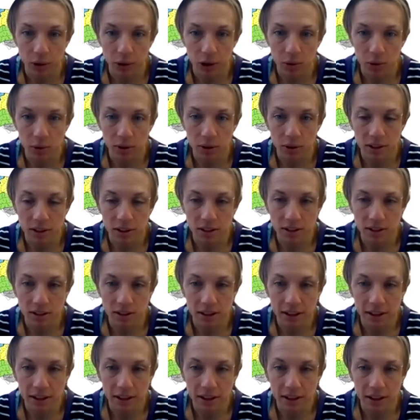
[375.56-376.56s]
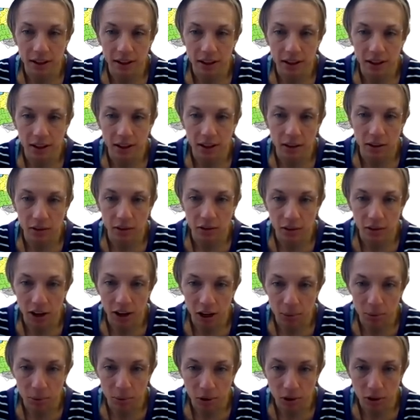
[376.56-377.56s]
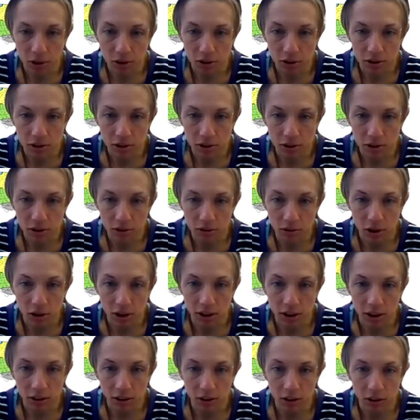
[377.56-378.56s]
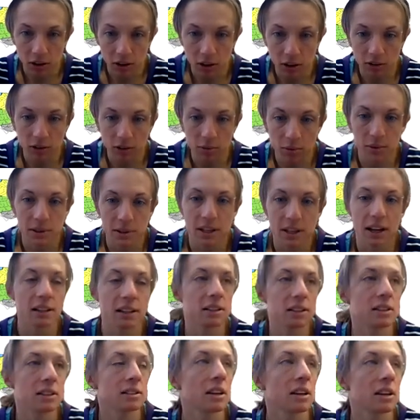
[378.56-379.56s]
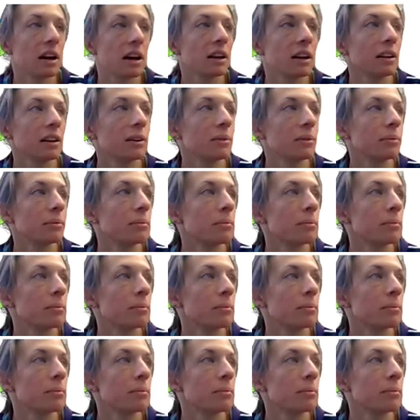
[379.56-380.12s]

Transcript: where you can see the fibers running along from side to side.